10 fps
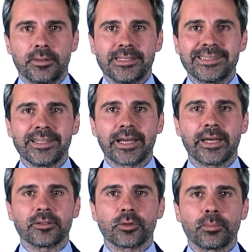This
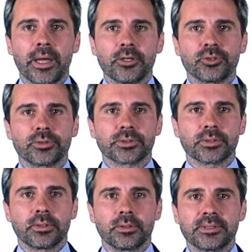indicator measures
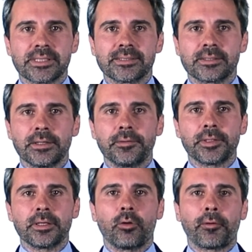the
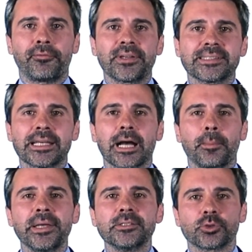sensitivity of a fixed
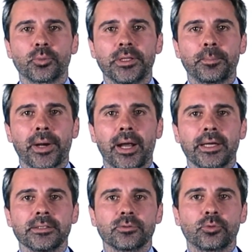income instrument
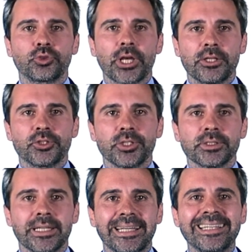price to
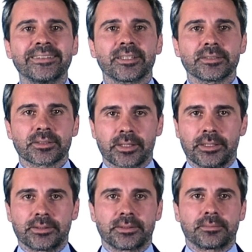changes in interest
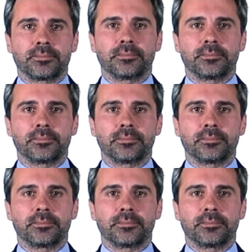rates.